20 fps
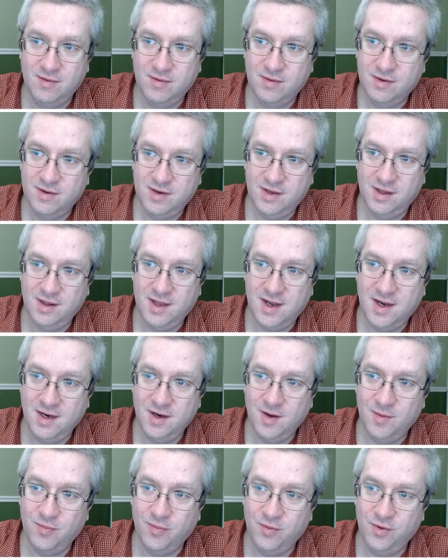to line up
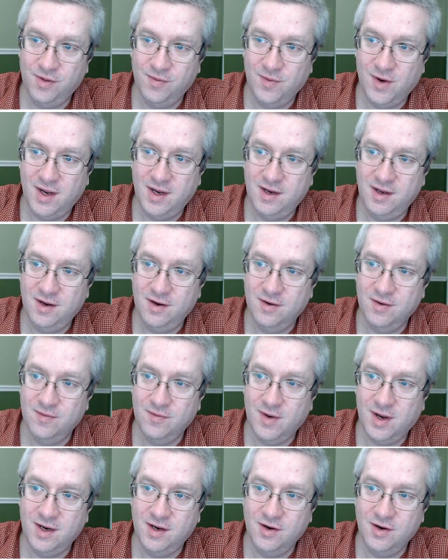with right here and right here,